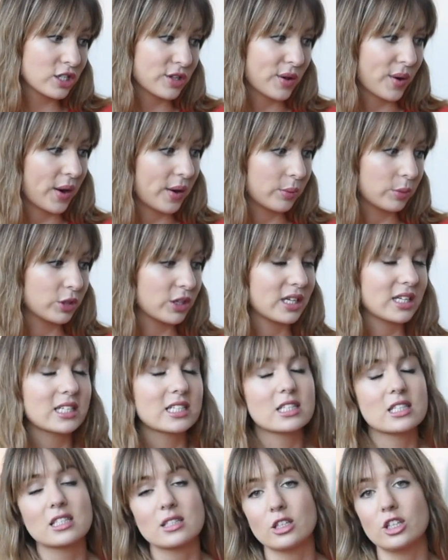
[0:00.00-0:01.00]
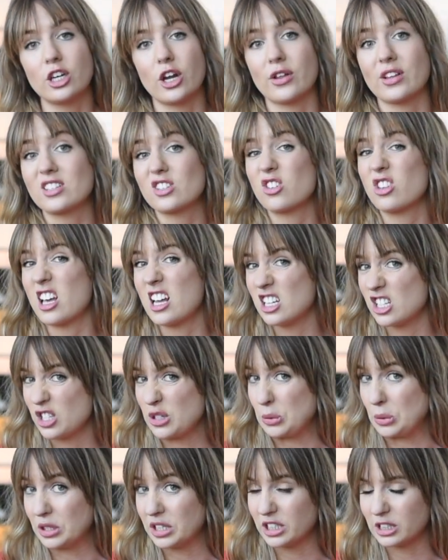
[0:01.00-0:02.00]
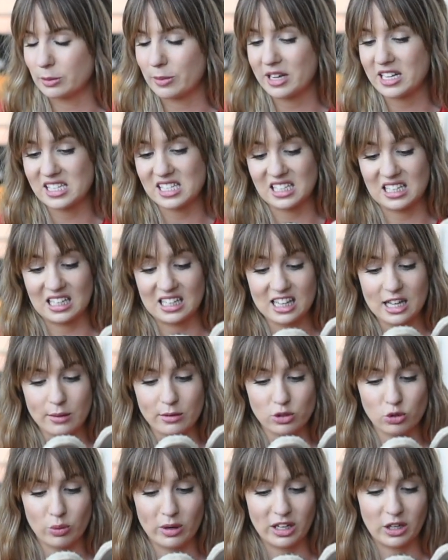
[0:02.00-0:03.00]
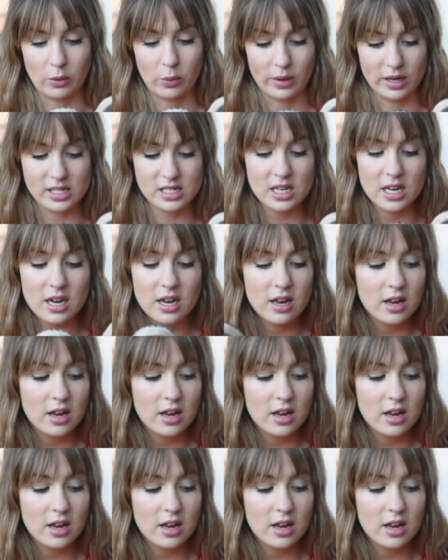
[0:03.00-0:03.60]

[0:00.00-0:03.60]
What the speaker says: So I wouldn't, you know, that's not the end of the world, basically. They were 20 quid.